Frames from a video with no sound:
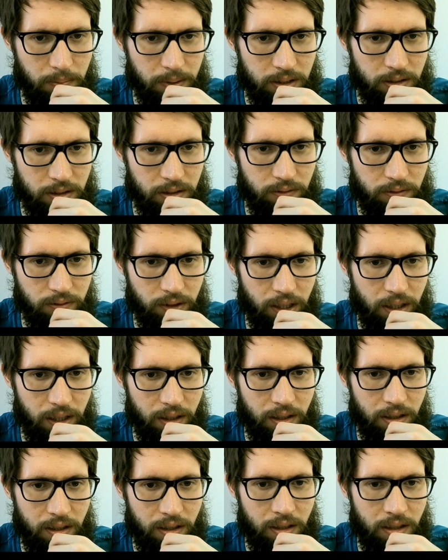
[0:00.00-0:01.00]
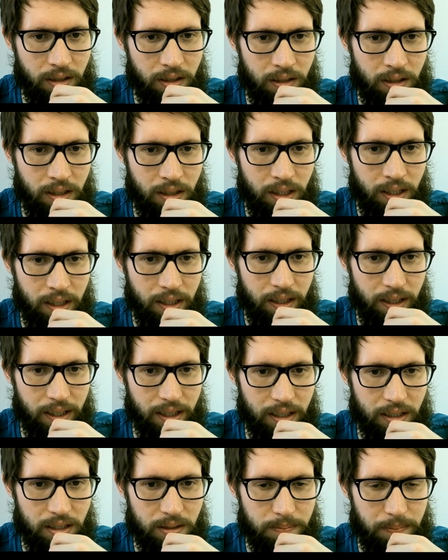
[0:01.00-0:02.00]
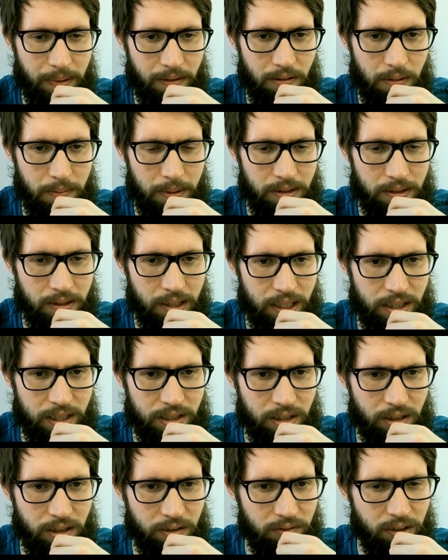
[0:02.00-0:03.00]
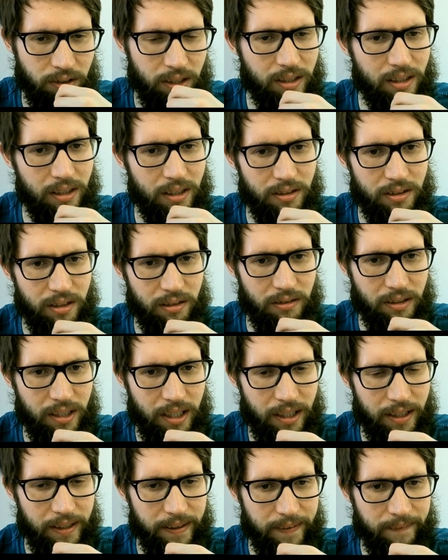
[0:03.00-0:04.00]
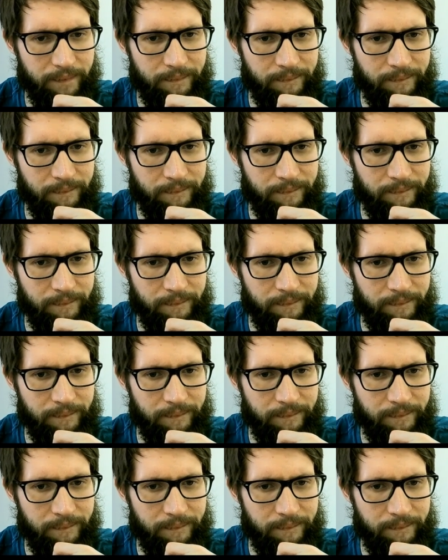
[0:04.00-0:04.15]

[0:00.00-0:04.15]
bit of experimentation. I think that's okay.